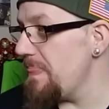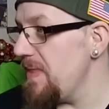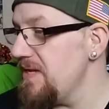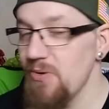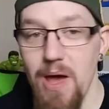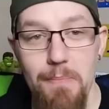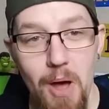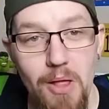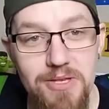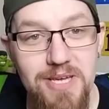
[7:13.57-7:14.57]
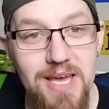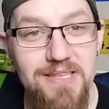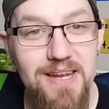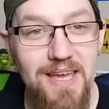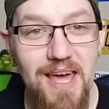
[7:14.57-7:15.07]
So I
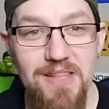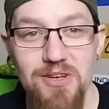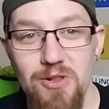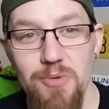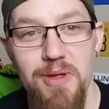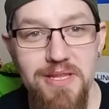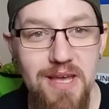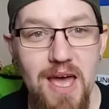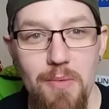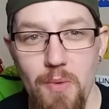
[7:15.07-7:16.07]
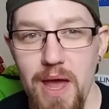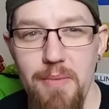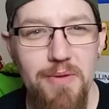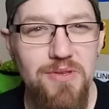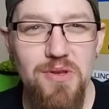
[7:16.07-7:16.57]
apologize that I kind of took a little bit of time away. I
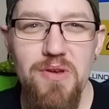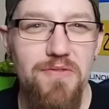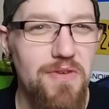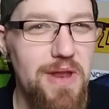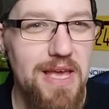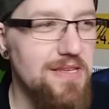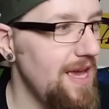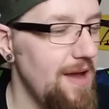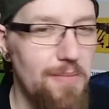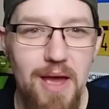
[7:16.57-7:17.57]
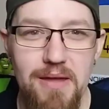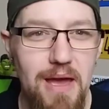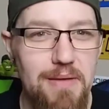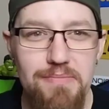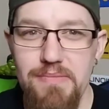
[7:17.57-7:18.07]
mean, it was only a few days.
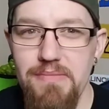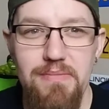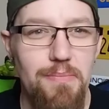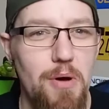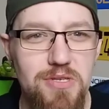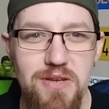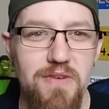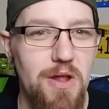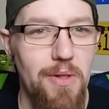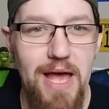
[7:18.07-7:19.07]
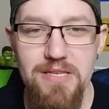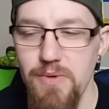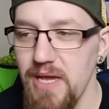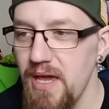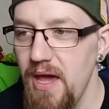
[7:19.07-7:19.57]
I posted a video last
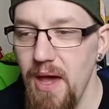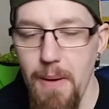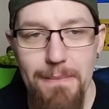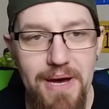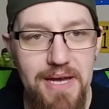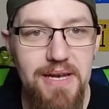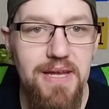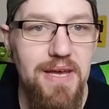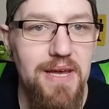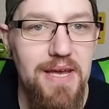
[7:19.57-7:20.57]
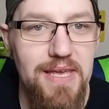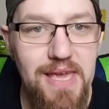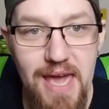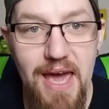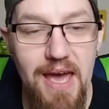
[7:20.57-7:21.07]
week, but
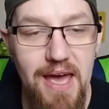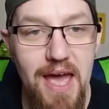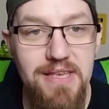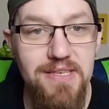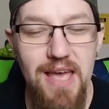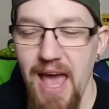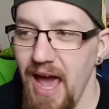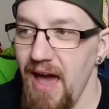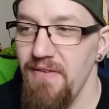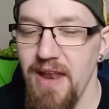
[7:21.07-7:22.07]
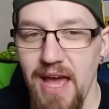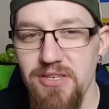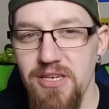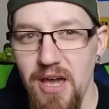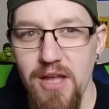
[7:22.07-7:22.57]
yeah, I haven't
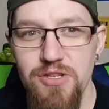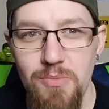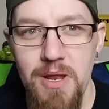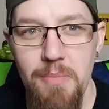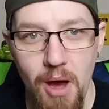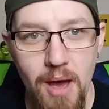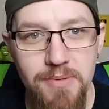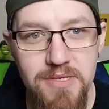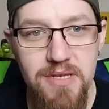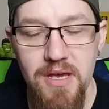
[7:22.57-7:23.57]
actually got too many pops.